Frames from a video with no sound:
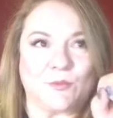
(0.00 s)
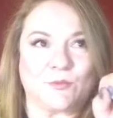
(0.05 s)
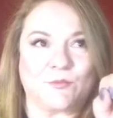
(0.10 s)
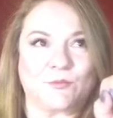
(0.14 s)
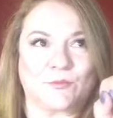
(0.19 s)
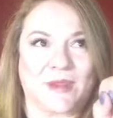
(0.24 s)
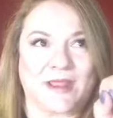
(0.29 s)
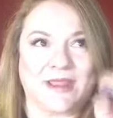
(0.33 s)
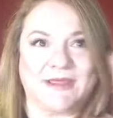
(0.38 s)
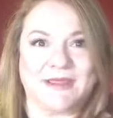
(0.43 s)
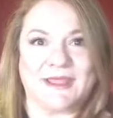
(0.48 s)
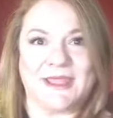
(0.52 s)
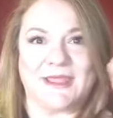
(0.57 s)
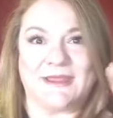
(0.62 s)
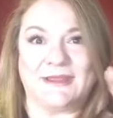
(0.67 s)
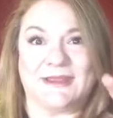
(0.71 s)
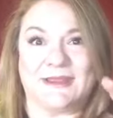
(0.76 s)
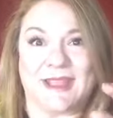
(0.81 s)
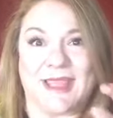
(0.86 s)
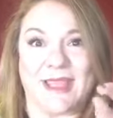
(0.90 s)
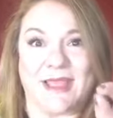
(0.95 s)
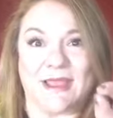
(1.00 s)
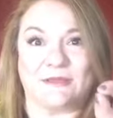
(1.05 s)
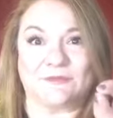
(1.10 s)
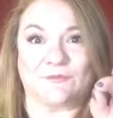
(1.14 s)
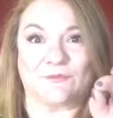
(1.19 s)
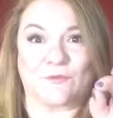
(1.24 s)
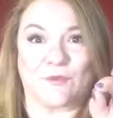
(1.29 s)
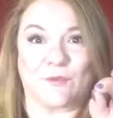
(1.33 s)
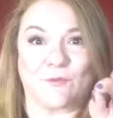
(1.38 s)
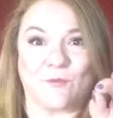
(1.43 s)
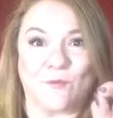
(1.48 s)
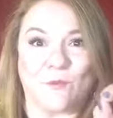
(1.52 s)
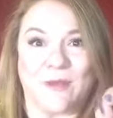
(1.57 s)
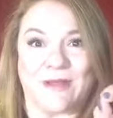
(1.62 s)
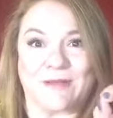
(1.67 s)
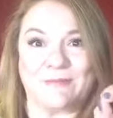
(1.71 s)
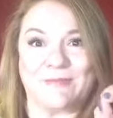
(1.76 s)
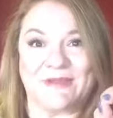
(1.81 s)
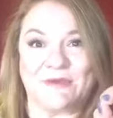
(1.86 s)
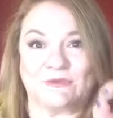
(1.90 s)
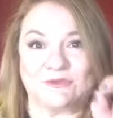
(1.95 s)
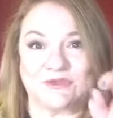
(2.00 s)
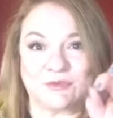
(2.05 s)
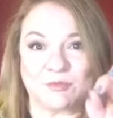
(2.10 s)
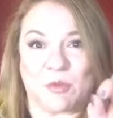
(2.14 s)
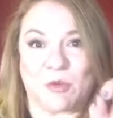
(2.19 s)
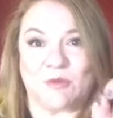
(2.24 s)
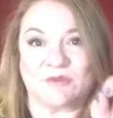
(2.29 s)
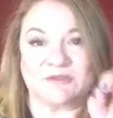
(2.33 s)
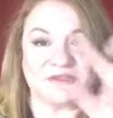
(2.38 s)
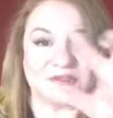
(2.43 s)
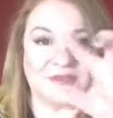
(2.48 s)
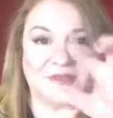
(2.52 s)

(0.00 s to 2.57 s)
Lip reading: radiating out from one middle spot,